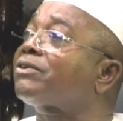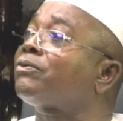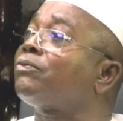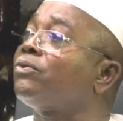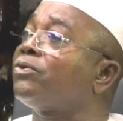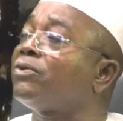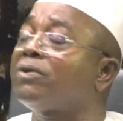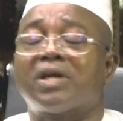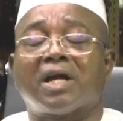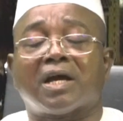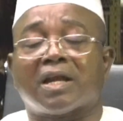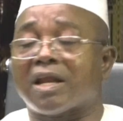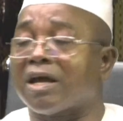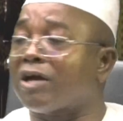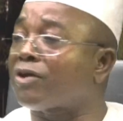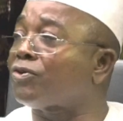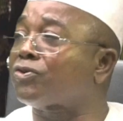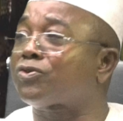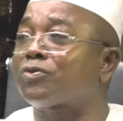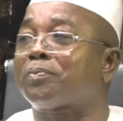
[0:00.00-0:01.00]
Will not allow
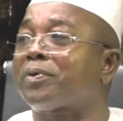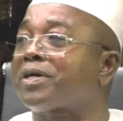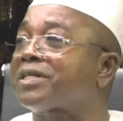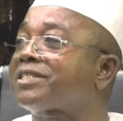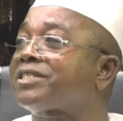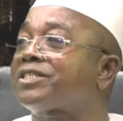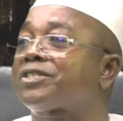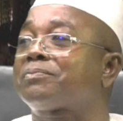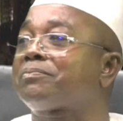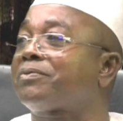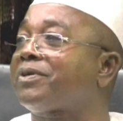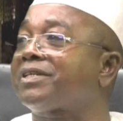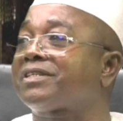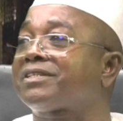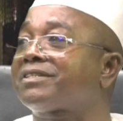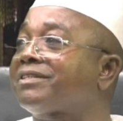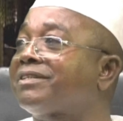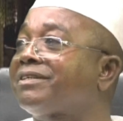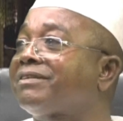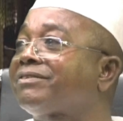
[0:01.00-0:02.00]
you to participate
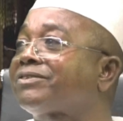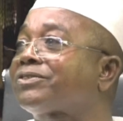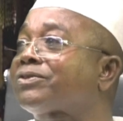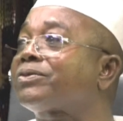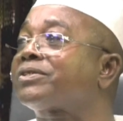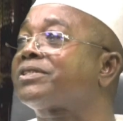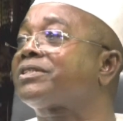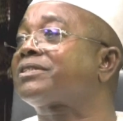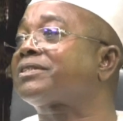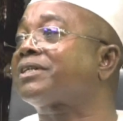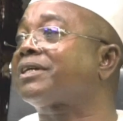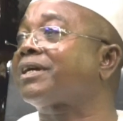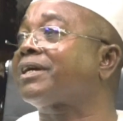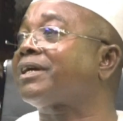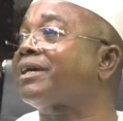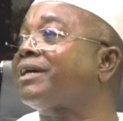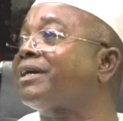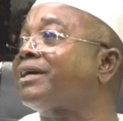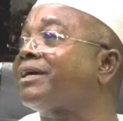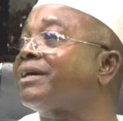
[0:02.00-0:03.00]
in such
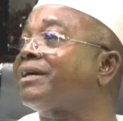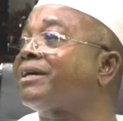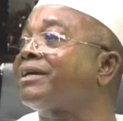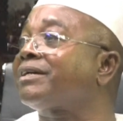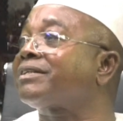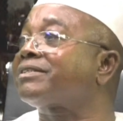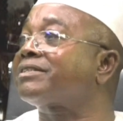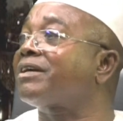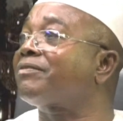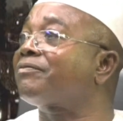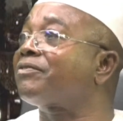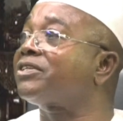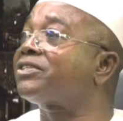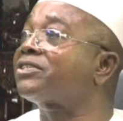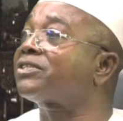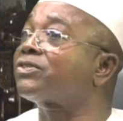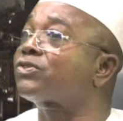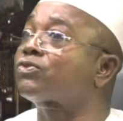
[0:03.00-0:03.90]
examination.